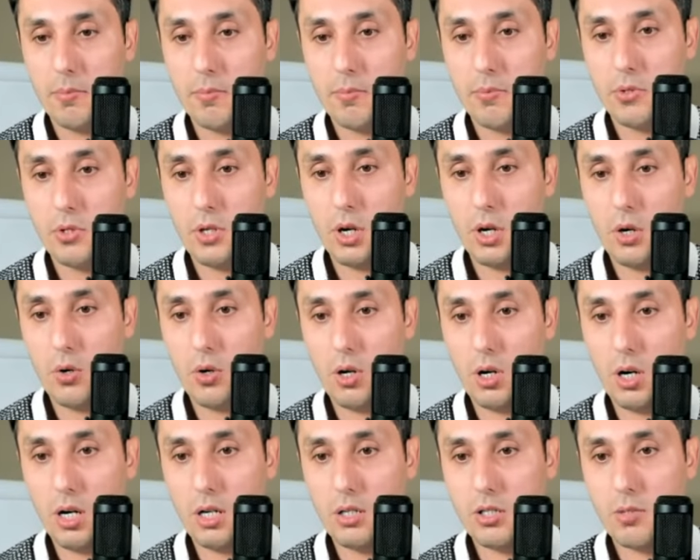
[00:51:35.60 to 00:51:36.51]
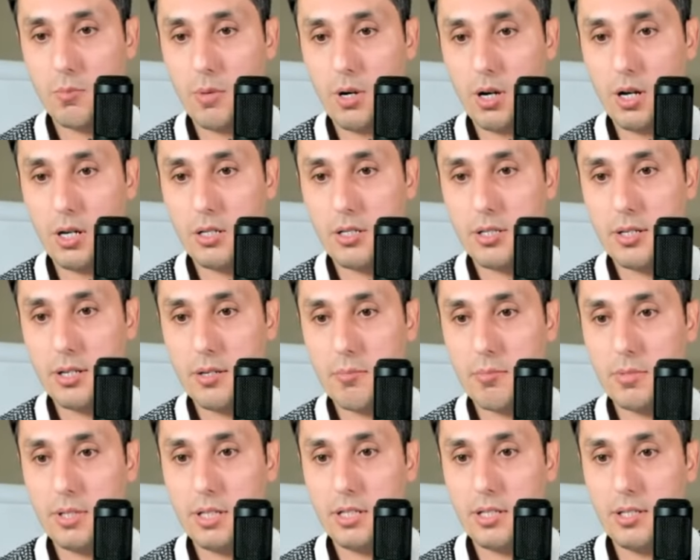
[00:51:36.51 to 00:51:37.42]
so awesome,
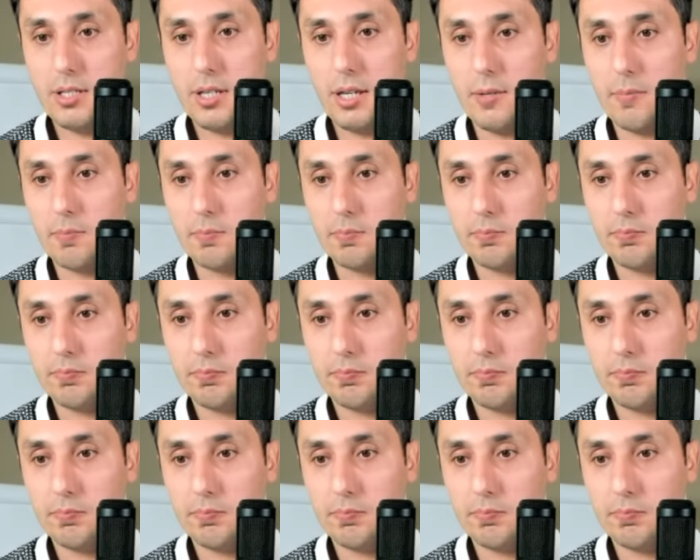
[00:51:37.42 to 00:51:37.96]
awesome. Let's see.